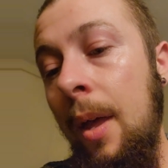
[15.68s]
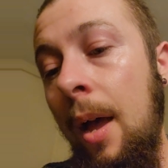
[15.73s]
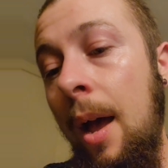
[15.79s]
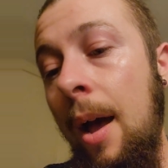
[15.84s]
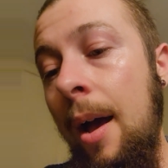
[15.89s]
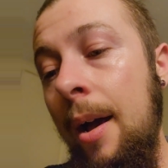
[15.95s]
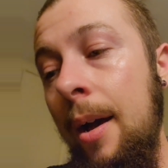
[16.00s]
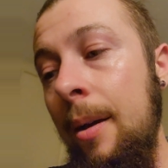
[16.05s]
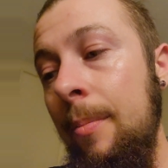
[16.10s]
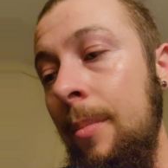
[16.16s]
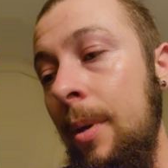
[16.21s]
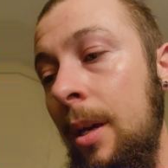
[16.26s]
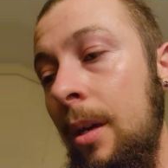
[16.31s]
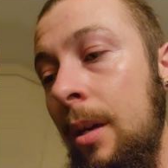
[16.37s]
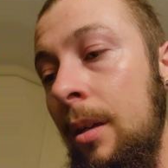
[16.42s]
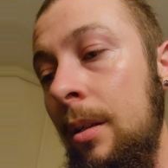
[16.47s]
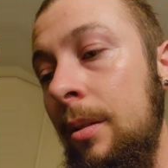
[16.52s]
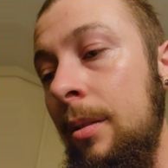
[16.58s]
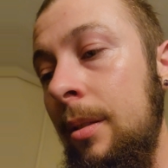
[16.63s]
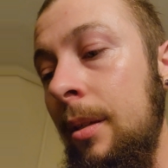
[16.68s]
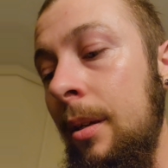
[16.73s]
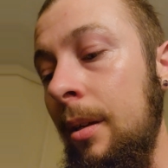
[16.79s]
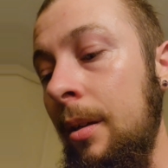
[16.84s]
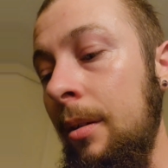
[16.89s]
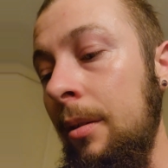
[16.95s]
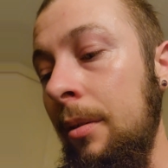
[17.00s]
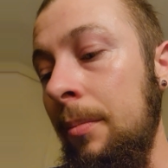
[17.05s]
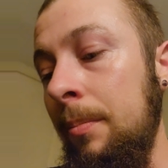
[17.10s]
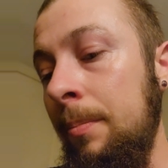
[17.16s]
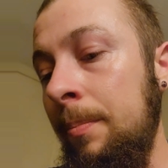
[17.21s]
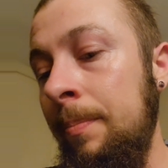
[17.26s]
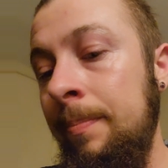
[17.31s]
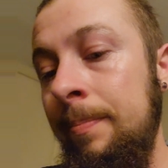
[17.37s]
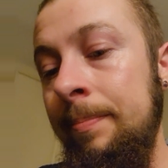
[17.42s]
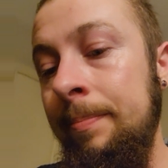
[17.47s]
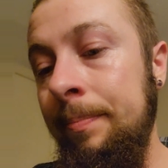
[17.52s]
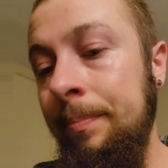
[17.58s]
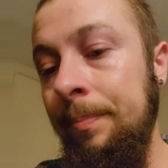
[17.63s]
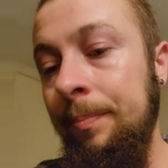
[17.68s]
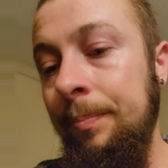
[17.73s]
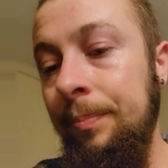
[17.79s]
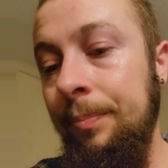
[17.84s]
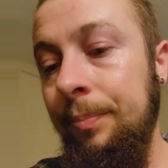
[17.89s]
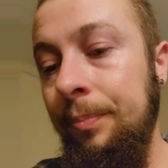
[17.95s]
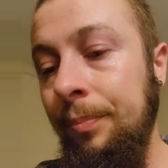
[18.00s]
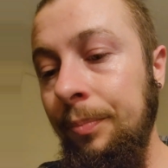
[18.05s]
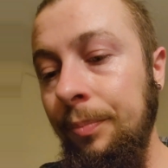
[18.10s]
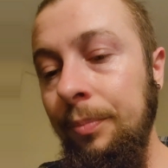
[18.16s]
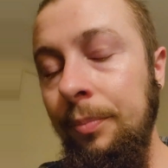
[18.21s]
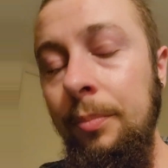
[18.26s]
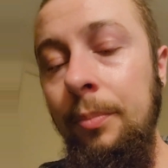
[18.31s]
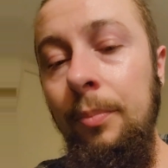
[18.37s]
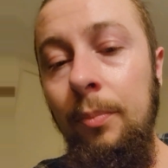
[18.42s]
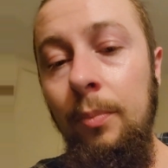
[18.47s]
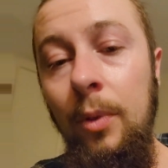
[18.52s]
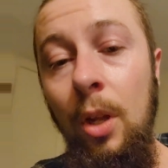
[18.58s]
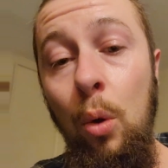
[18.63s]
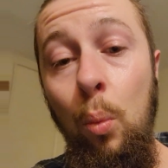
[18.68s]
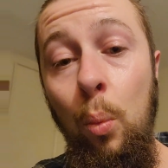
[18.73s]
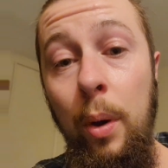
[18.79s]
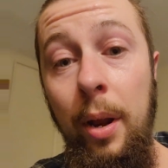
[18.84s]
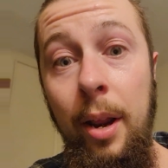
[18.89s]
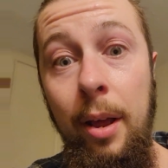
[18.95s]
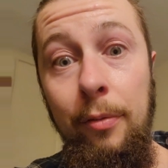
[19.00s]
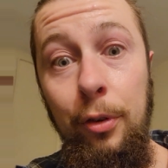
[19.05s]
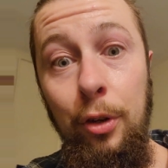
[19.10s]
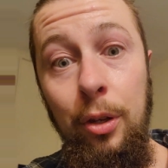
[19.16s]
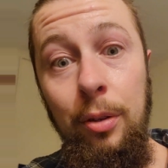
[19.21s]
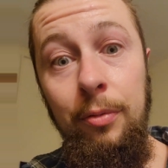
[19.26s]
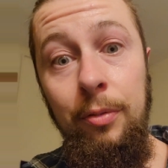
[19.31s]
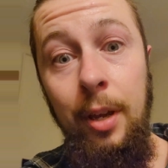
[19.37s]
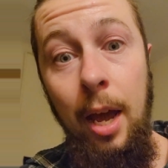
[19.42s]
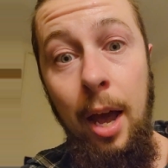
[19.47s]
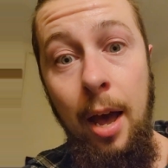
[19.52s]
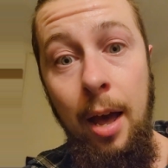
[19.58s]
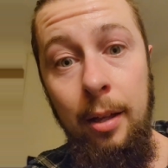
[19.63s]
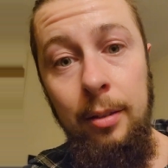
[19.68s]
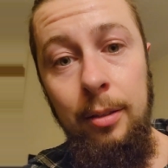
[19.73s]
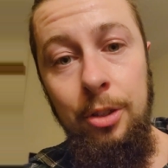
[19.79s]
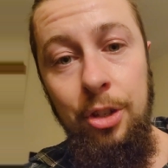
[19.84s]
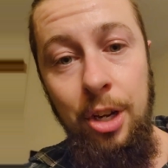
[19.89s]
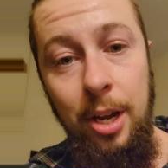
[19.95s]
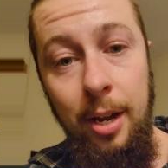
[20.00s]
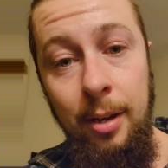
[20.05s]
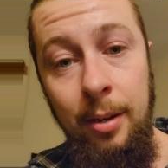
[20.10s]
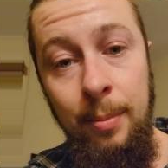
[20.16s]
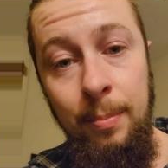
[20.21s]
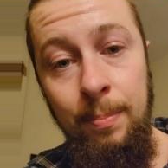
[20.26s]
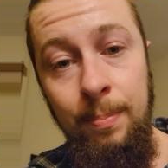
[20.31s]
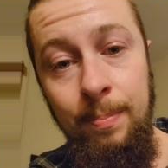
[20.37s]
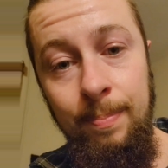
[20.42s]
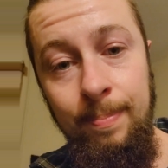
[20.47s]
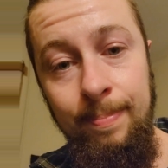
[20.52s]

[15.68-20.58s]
I made some whatever you've got jam.